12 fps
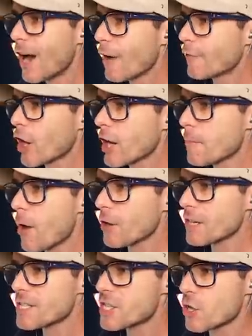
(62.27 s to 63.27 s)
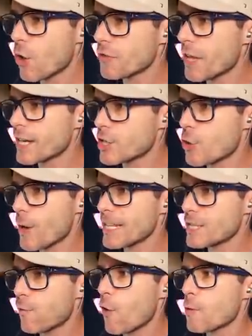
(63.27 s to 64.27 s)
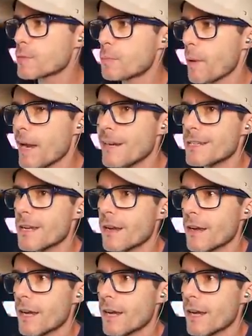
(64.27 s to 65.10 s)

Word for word: I've got a mod installed that transforms Pete